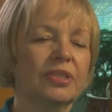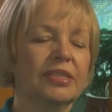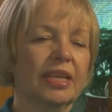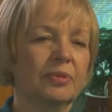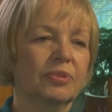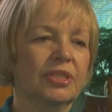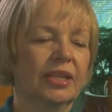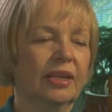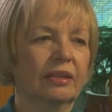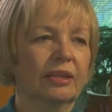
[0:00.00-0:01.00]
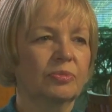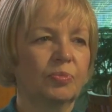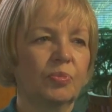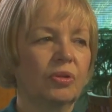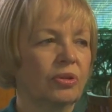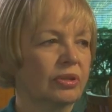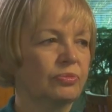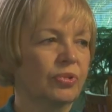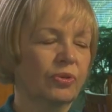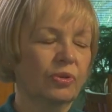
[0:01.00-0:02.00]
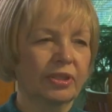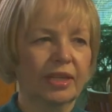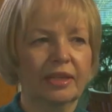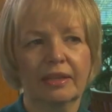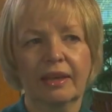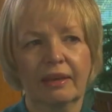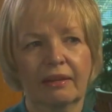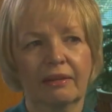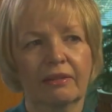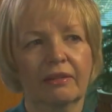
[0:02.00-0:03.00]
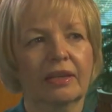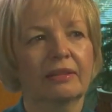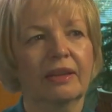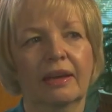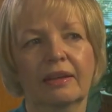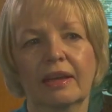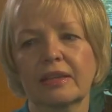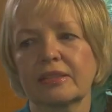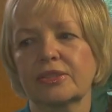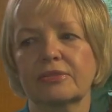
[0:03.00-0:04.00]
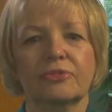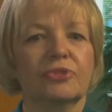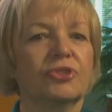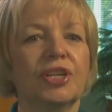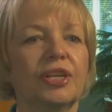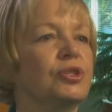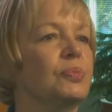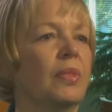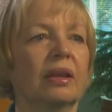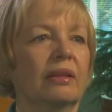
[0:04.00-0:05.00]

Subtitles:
was able to get on board with coordinated care, and that has changed my